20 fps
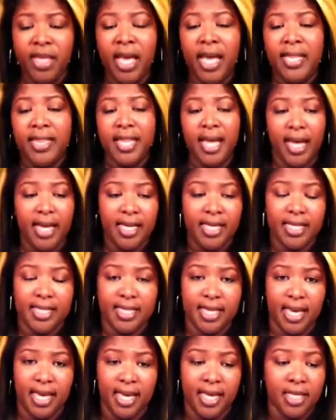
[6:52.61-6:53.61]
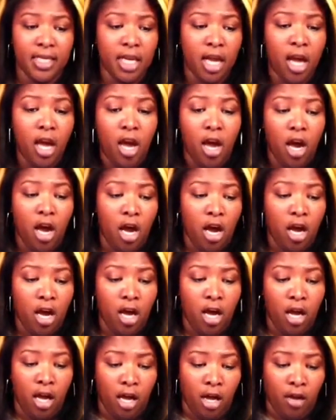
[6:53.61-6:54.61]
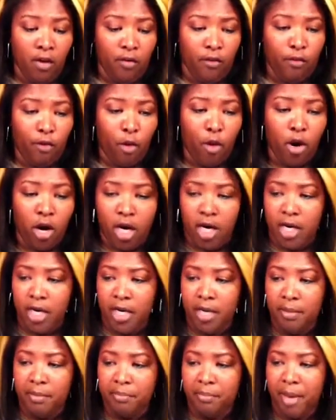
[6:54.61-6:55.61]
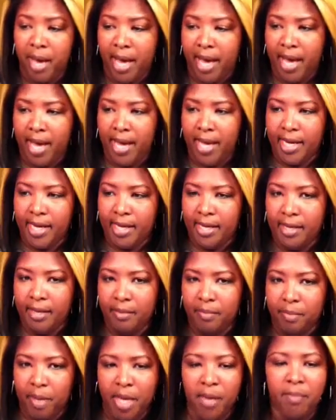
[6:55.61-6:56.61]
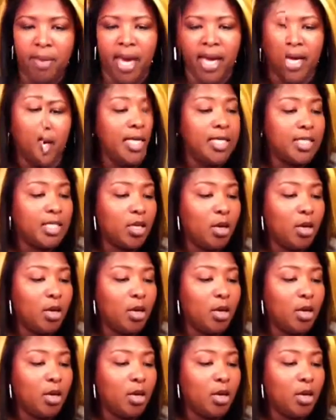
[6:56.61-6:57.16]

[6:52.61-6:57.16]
And that is it for my PMAC haul.